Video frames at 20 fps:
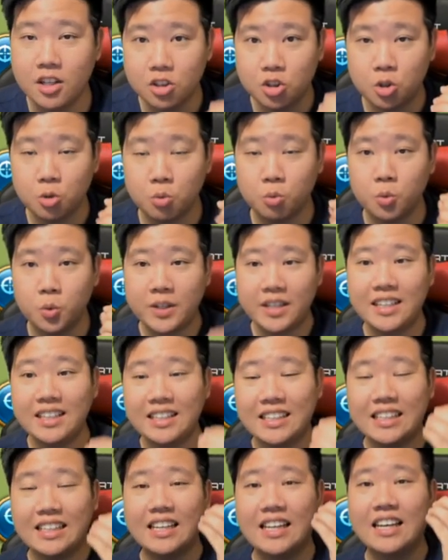to
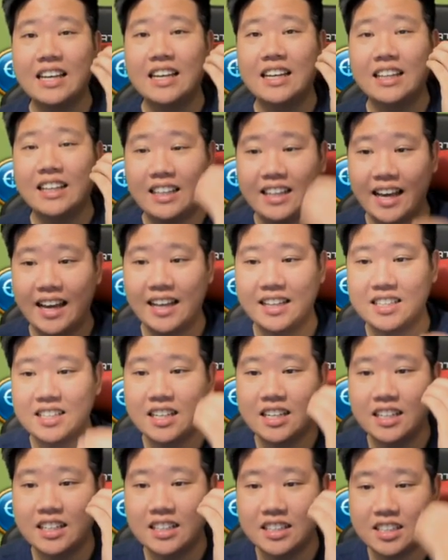really get
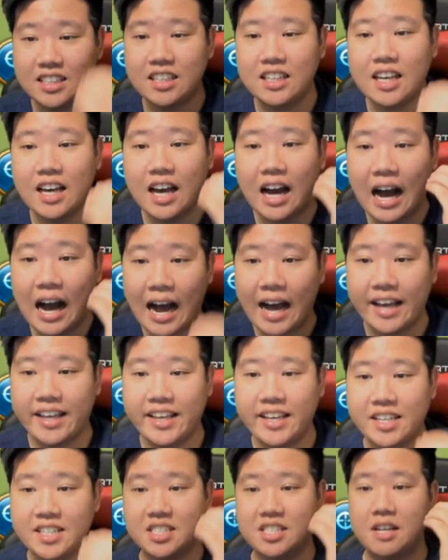the
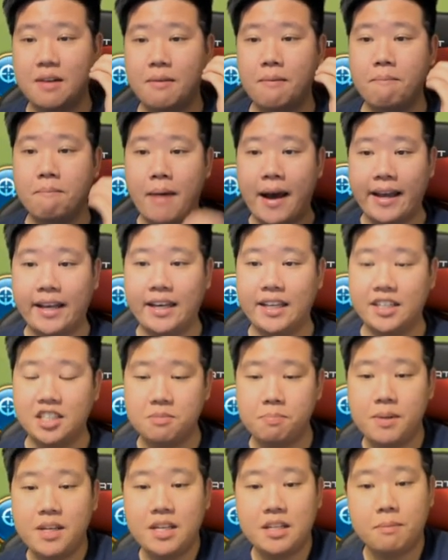highest mining
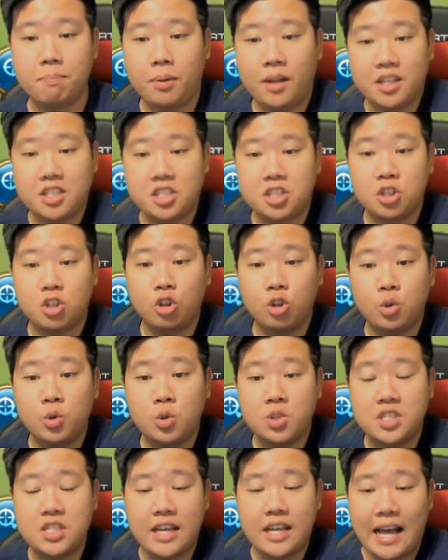speed. Plus, you're
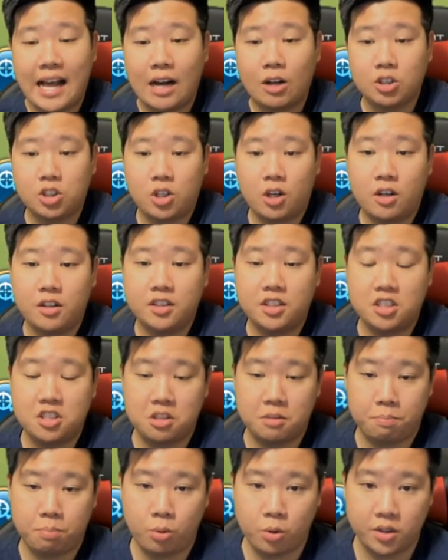losing out on the
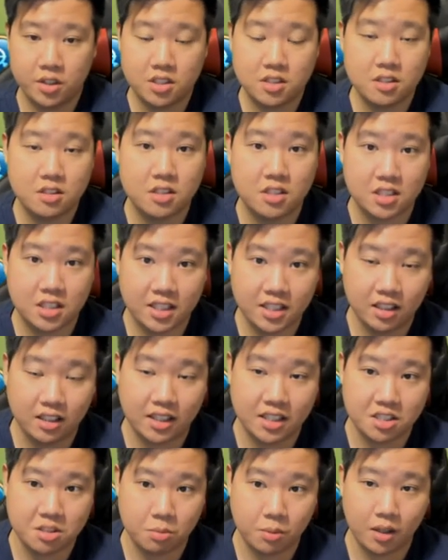support skill
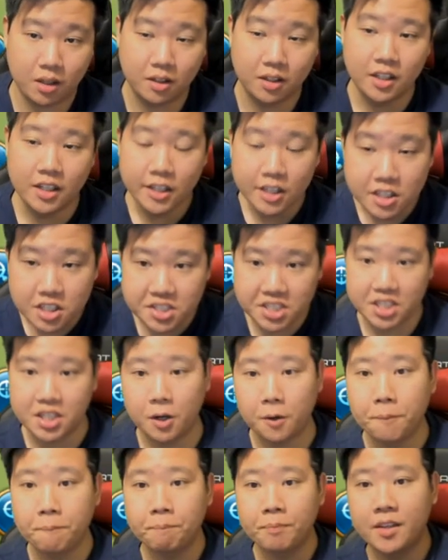as well.
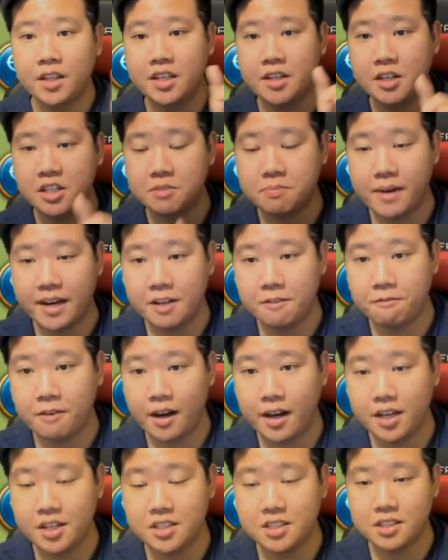So here's my
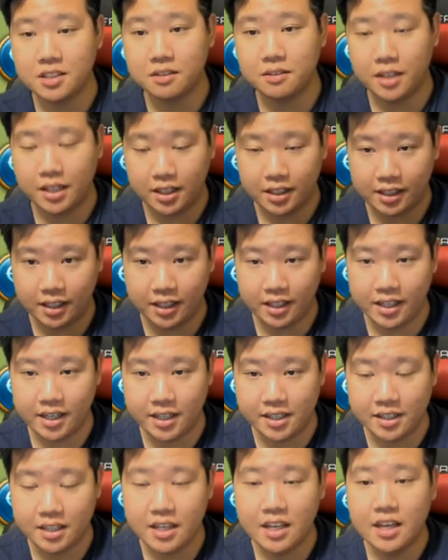advice. Back again,